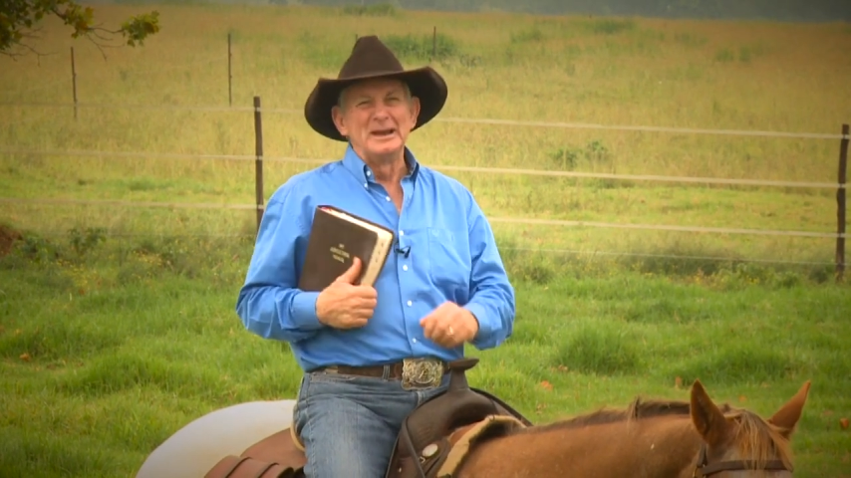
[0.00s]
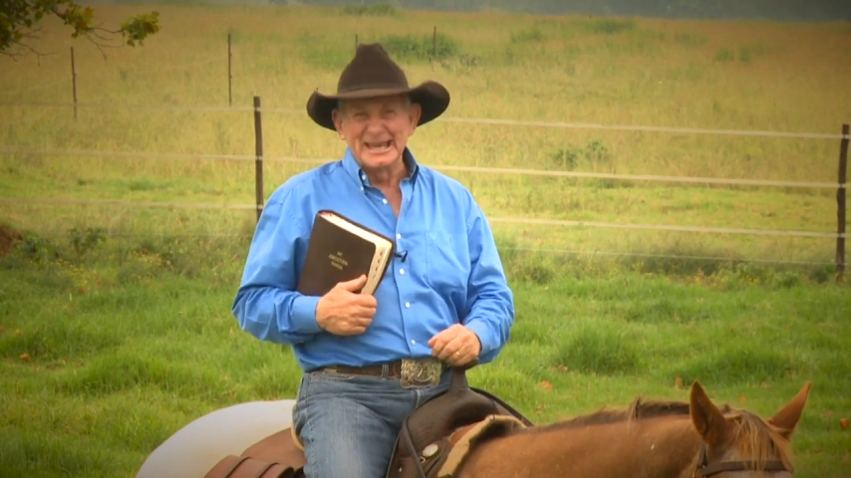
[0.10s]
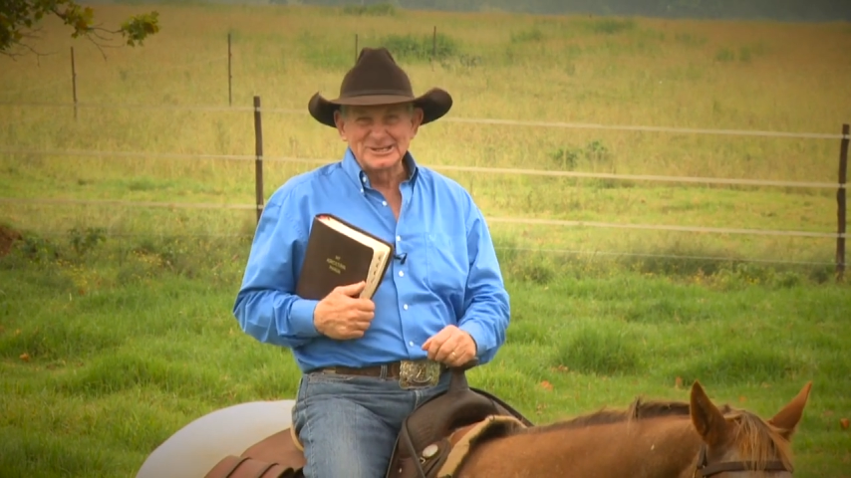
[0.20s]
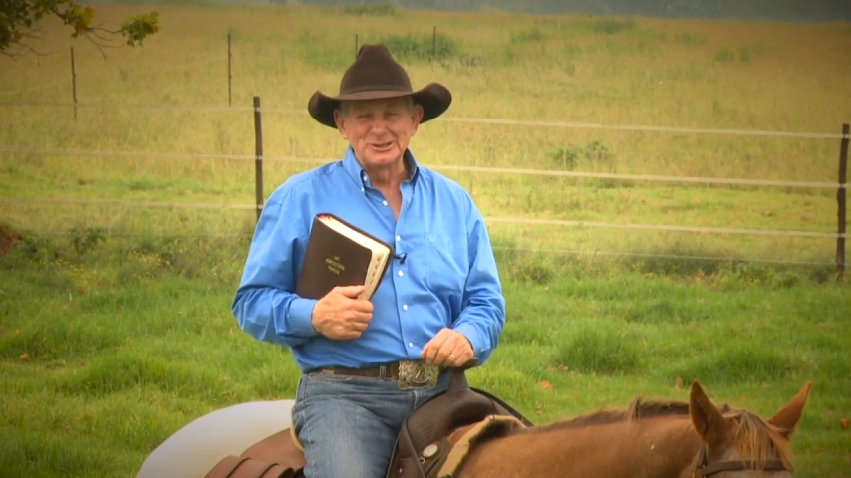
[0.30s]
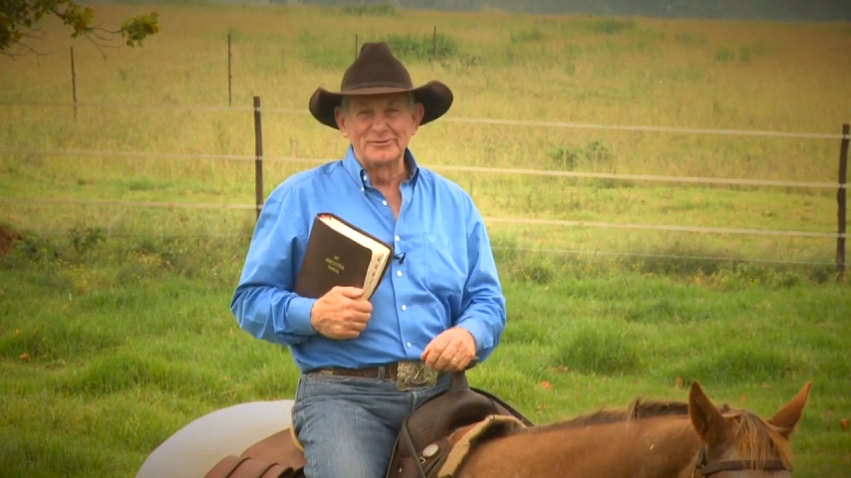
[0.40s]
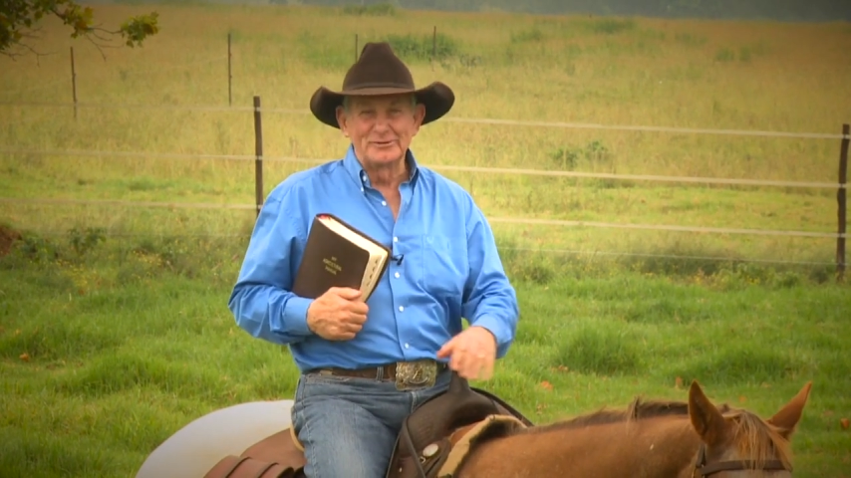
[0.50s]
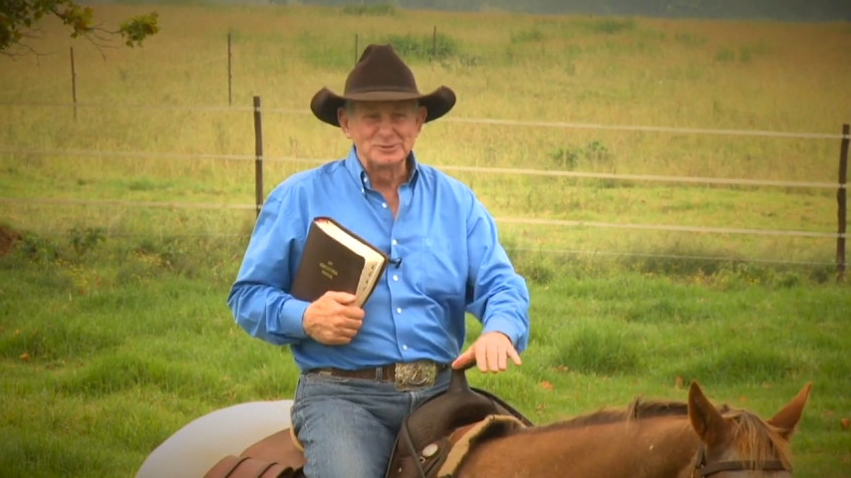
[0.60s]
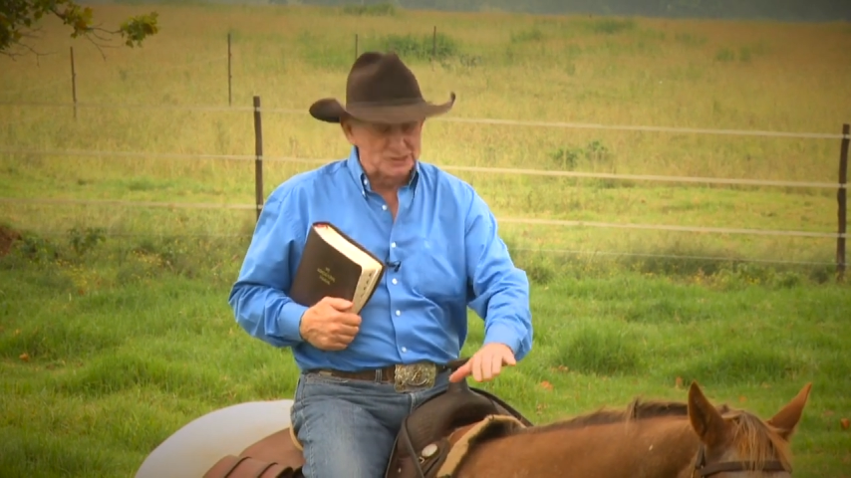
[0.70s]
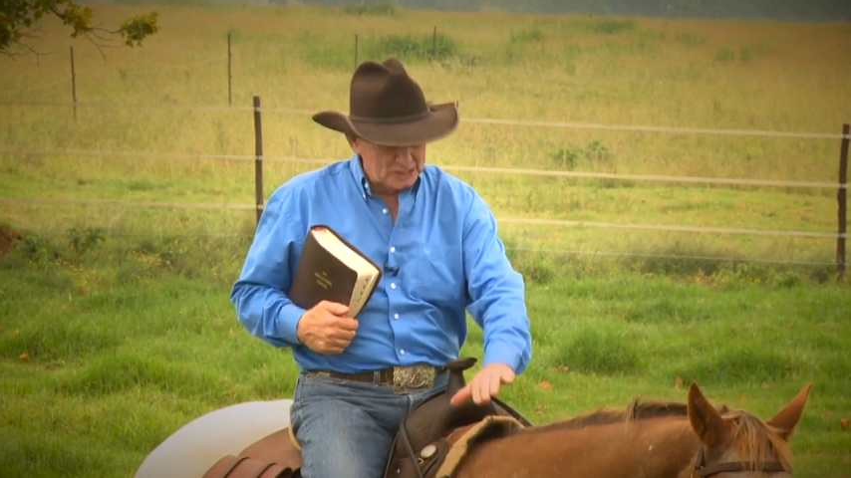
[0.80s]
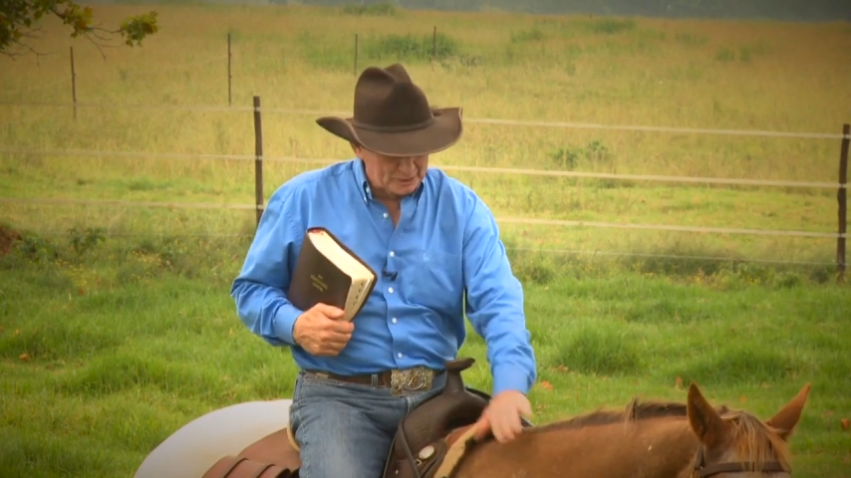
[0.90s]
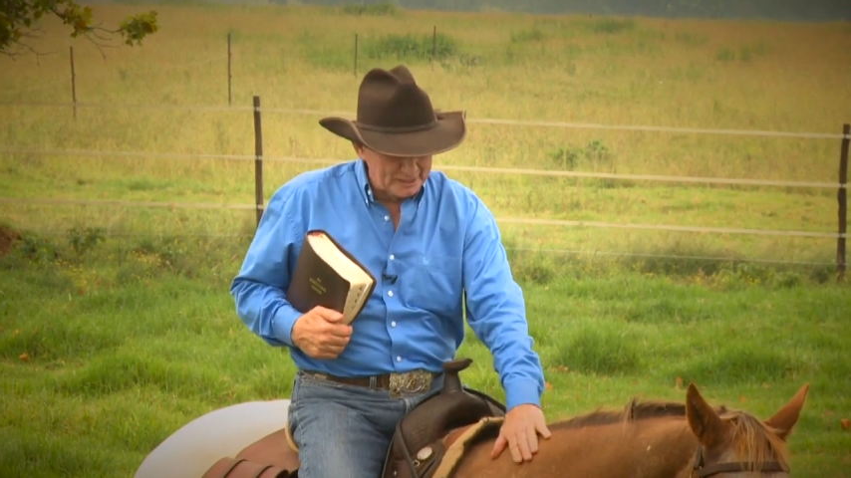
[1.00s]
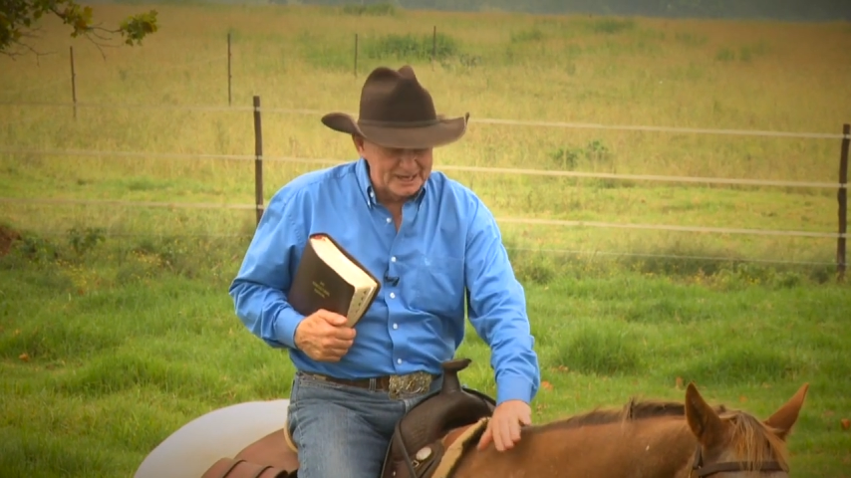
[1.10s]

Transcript: bless you from Snowy